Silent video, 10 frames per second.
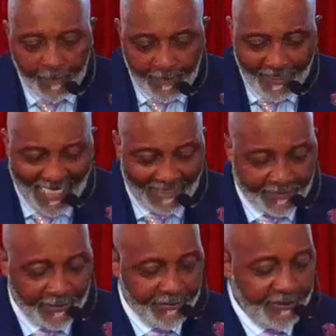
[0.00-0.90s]
Can I
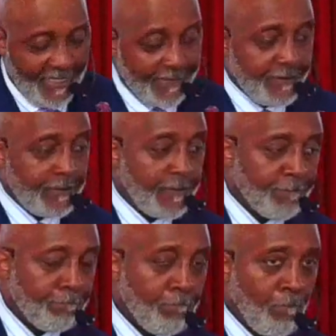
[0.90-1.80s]
suggest
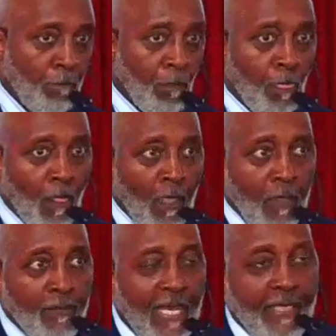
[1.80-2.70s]

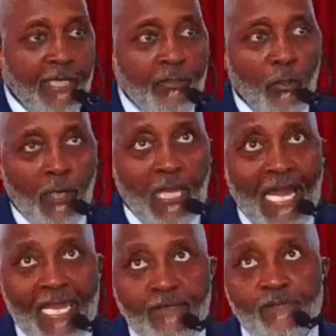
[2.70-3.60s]
that in your
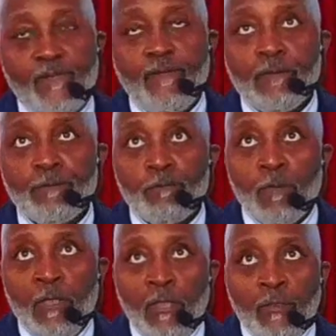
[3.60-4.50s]
life,
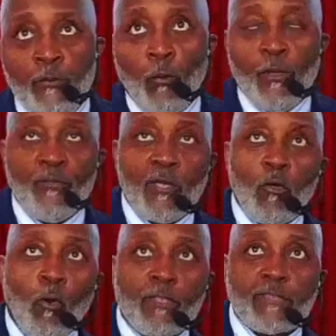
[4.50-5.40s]
during the
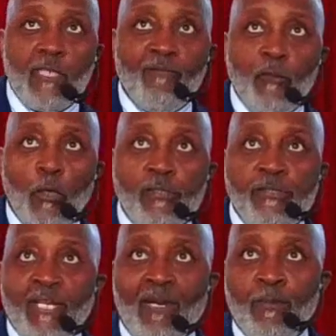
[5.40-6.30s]
course of your
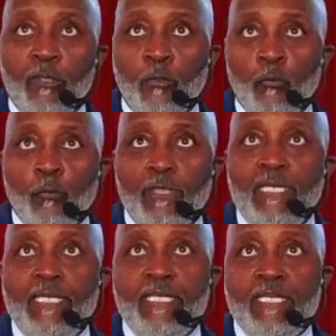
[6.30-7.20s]

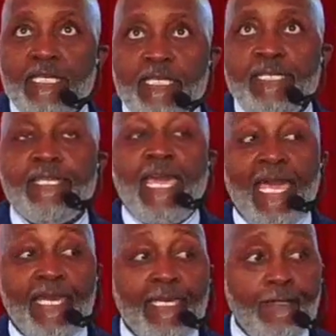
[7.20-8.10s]

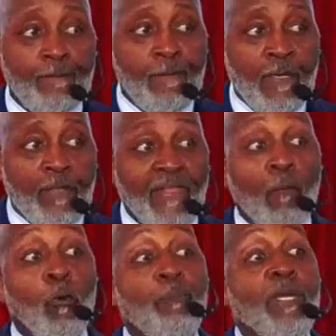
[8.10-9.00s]
W-E-E-K, there
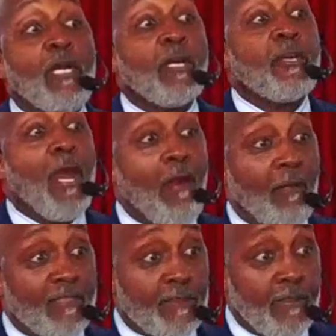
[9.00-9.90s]
will be
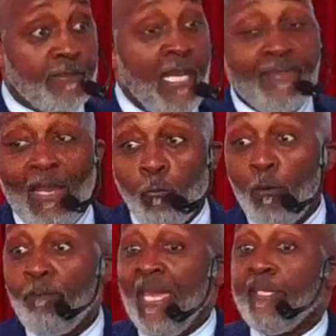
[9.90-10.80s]
occurrences that
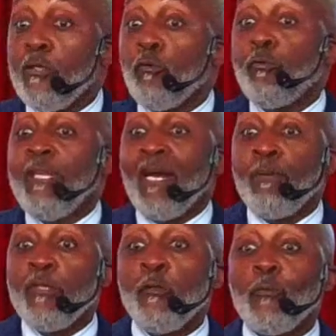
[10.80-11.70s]
will make you
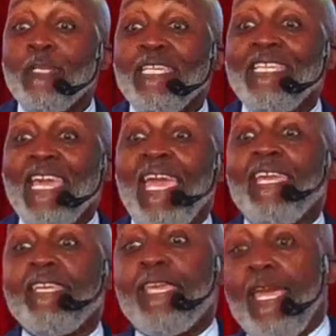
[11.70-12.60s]

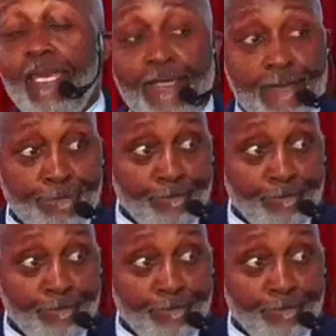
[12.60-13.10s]
W-E-A-K.